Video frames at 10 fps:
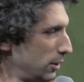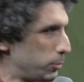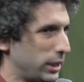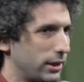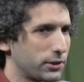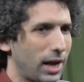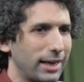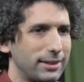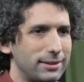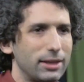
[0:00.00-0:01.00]
Because
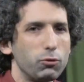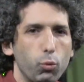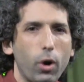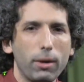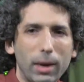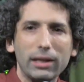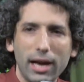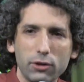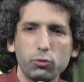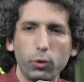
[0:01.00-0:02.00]
I didn't want my
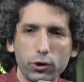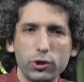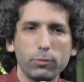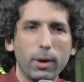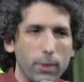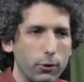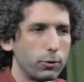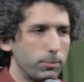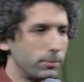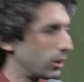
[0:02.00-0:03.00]
last words to my
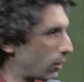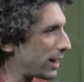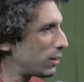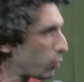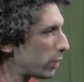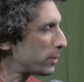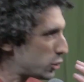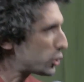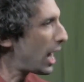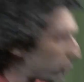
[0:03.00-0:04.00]
mother to, I didn't want to be
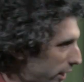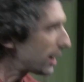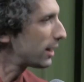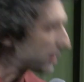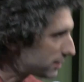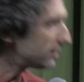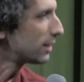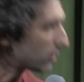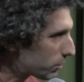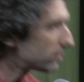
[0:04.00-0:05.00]
shouting at a,
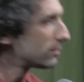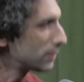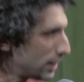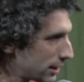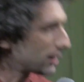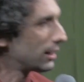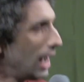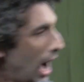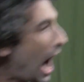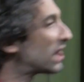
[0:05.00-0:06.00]

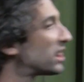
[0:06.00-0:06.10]
I